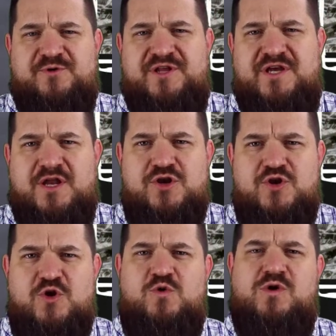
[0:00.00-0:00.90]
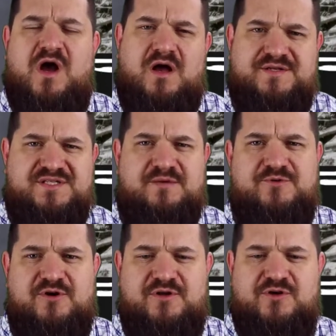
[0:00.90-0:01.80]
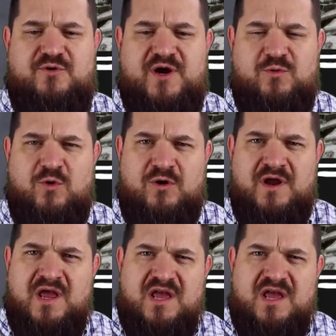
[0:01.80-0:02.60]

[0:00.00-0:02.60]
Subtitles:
really a new concept during the Great War.